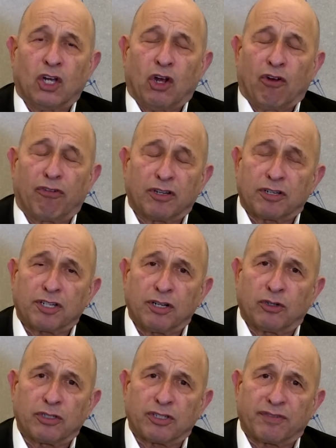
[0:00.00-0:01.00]
for the
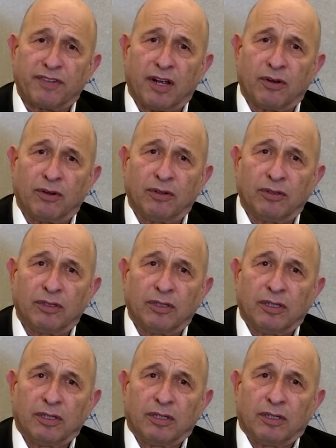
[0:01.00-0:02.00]
shareholders of Nano,
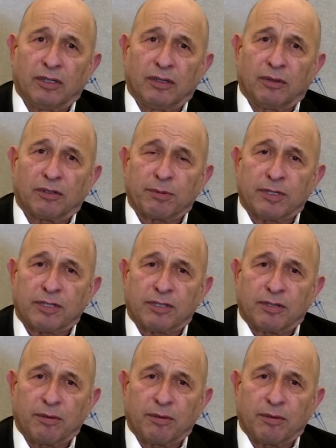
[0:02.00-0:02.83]
which means